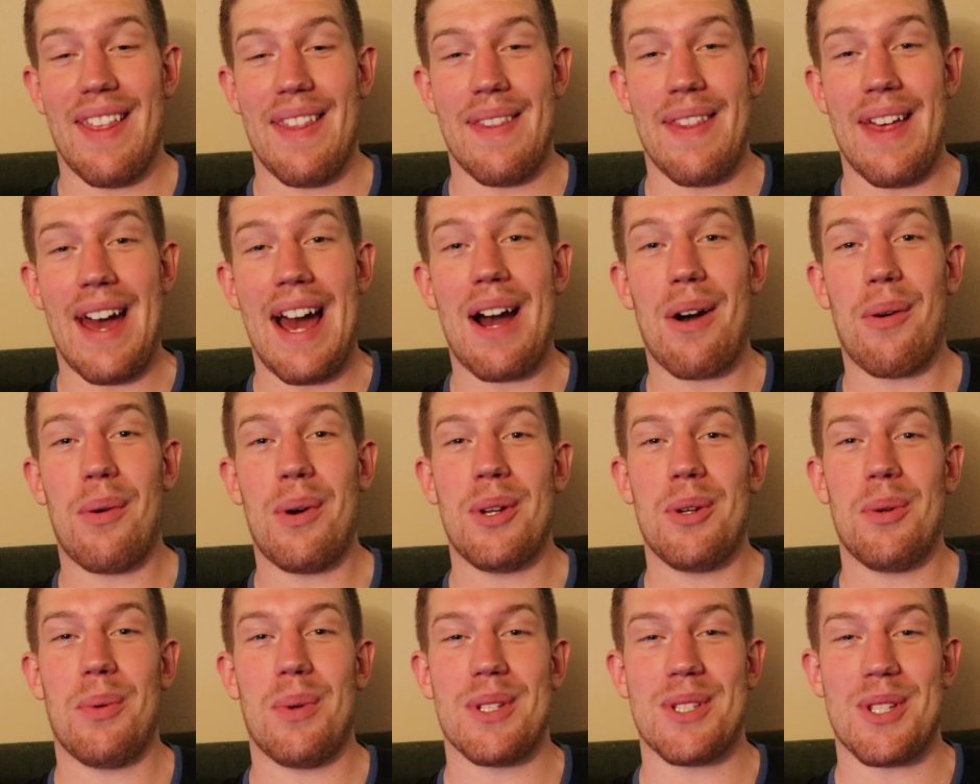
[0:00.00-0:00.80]
That
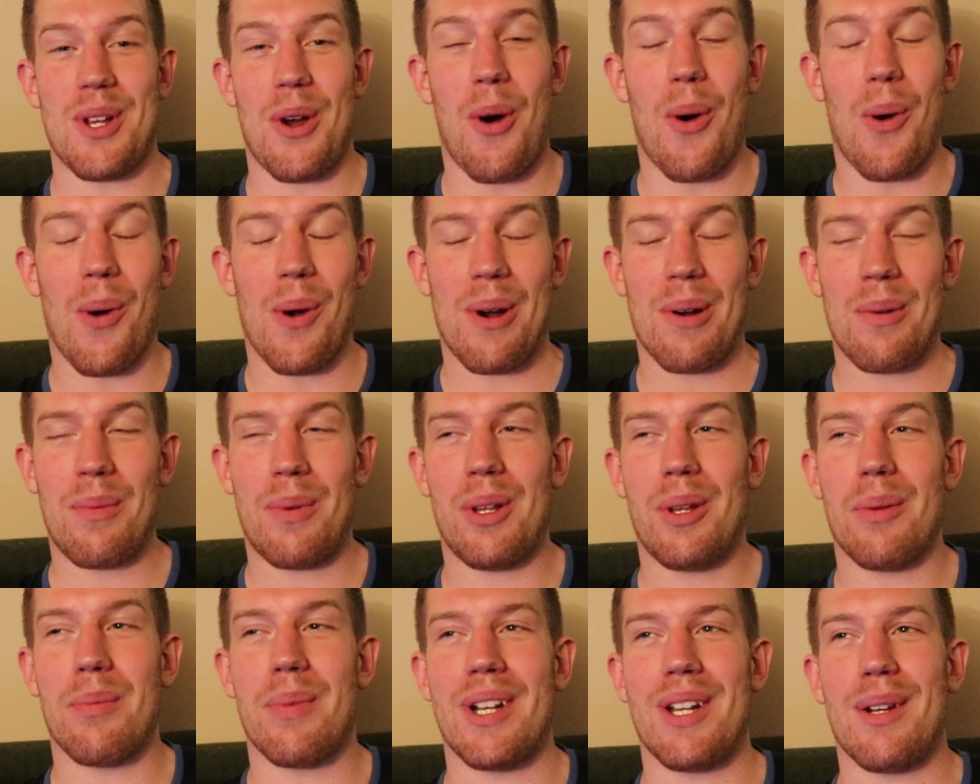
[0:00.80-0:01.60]
one was
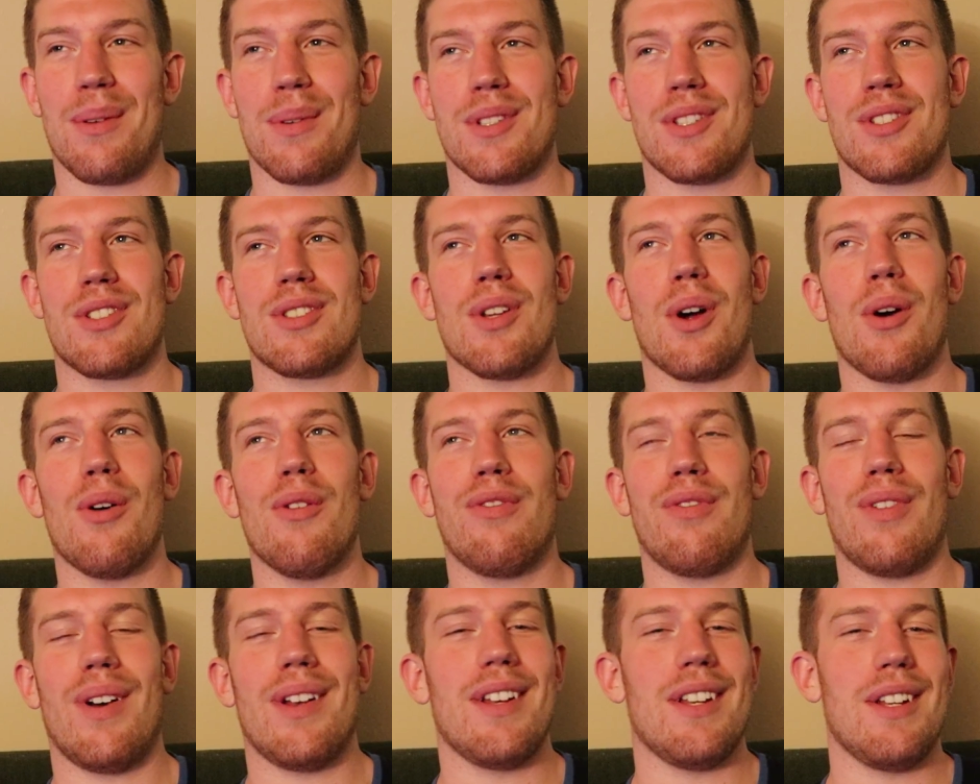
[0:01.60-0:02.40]
horrible, but it was so
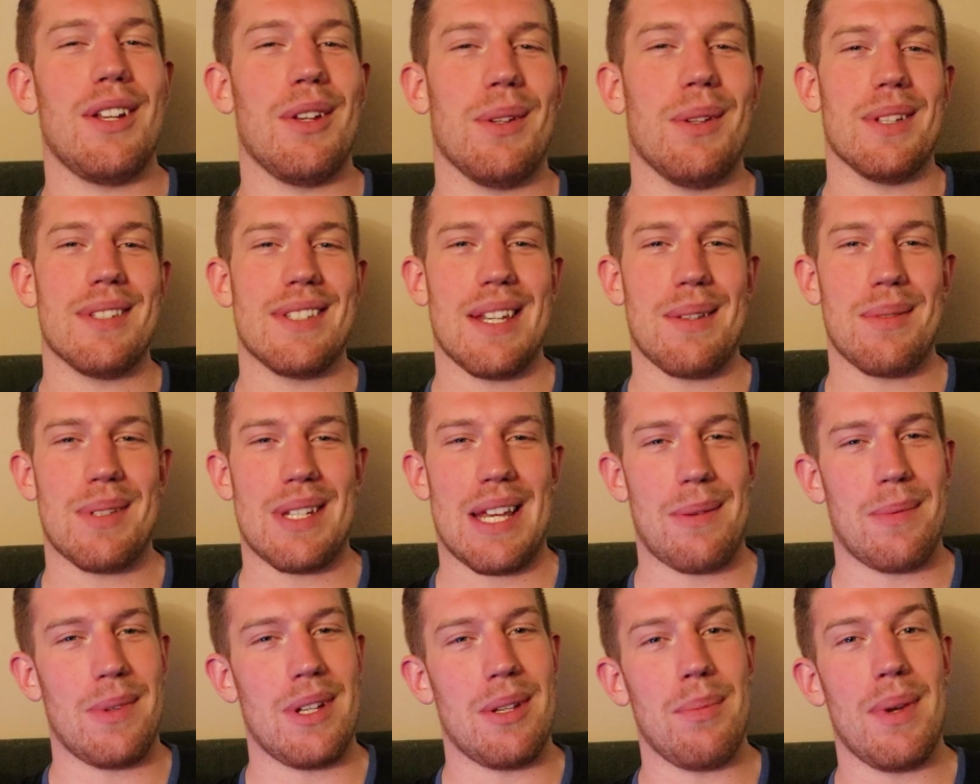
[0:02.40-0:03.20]
fun to the same
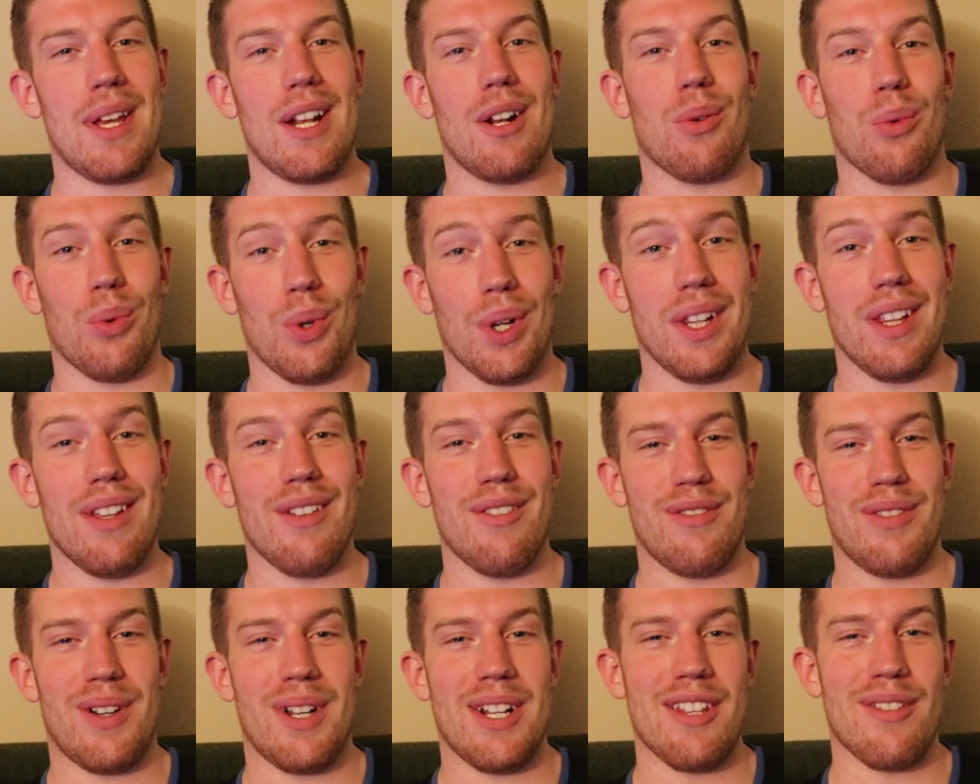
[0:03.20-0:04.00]
time, and it made a really
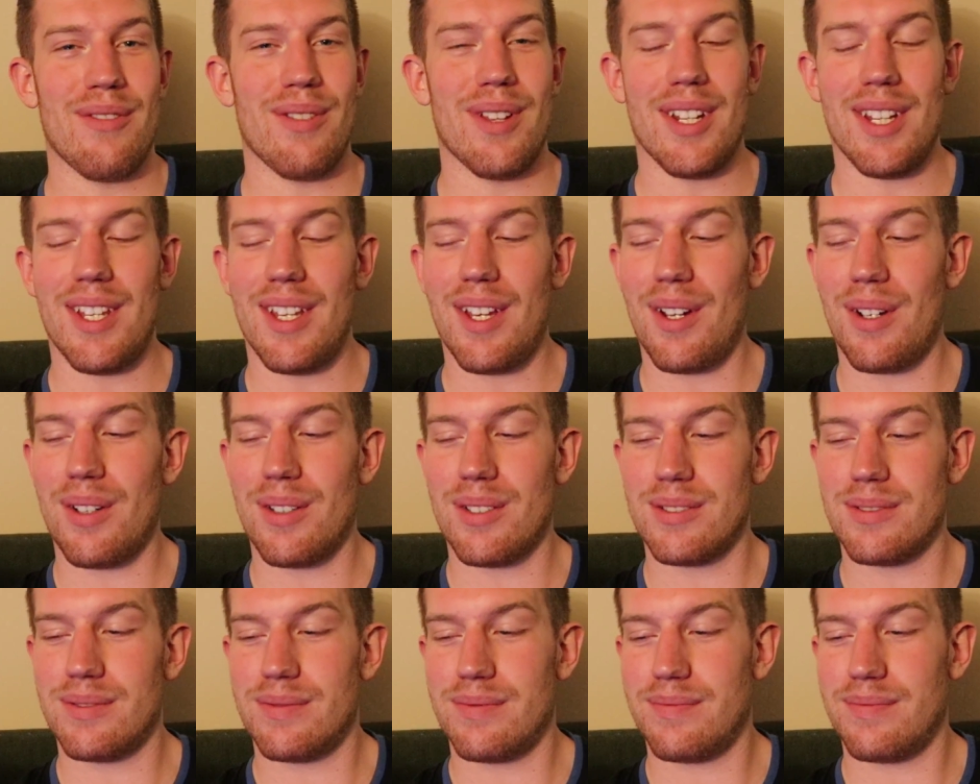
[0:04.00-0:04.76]
funny video.